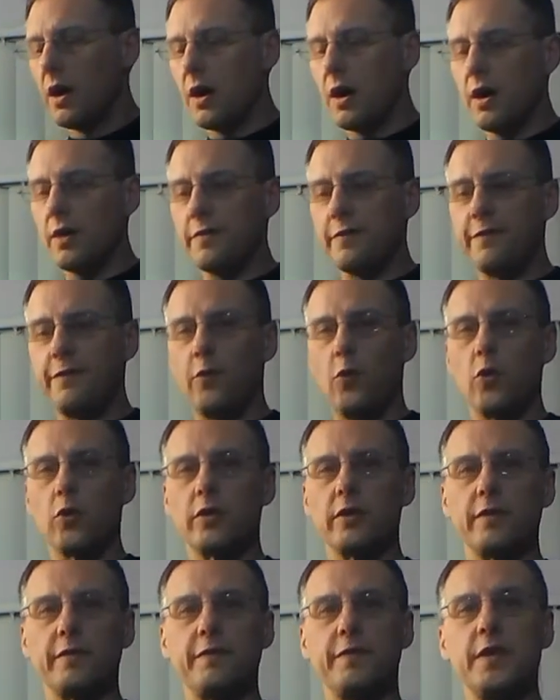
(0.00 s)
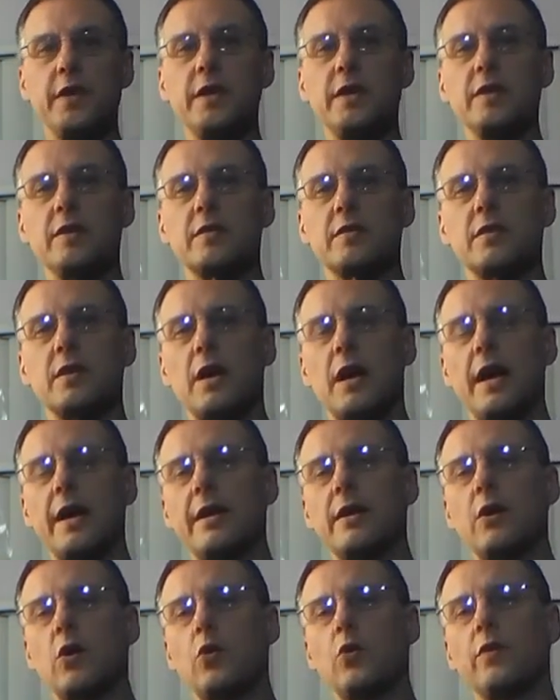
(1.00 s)
4 of these
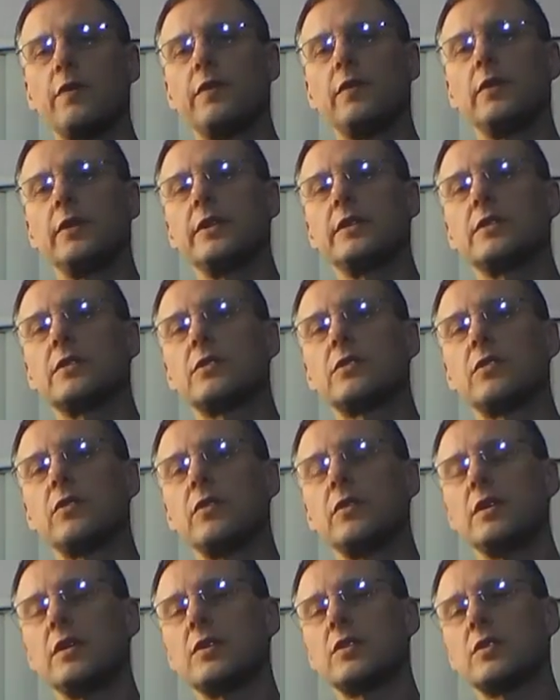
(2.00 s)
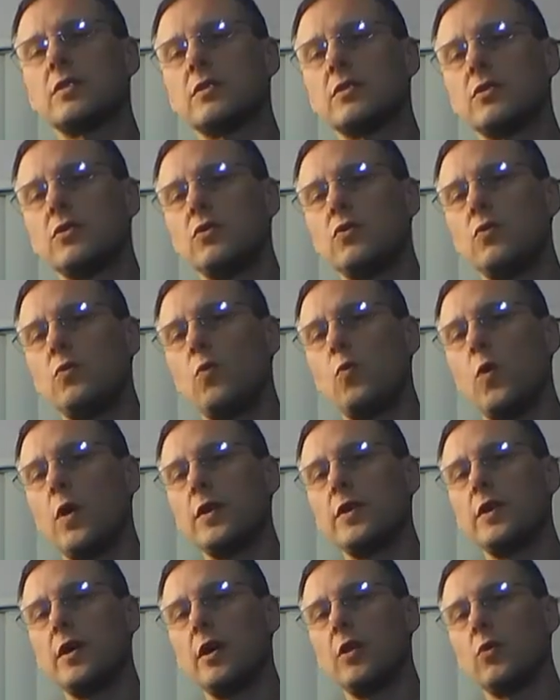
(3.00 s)
I equivalent to this to
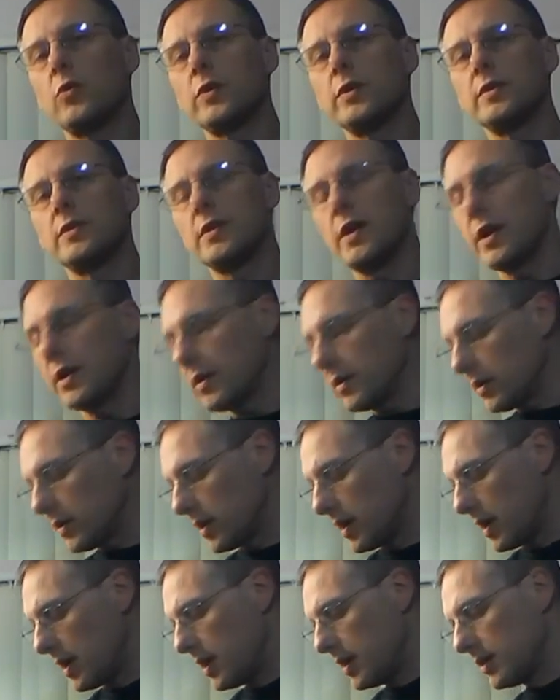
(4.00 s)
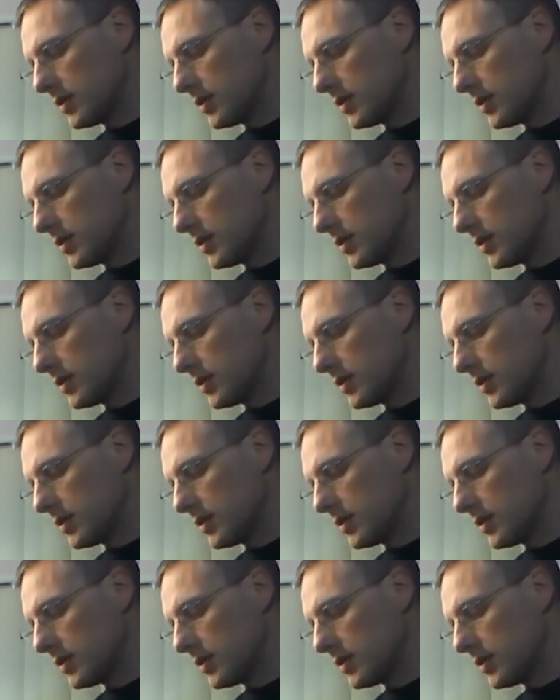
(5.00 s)
1 yellow container.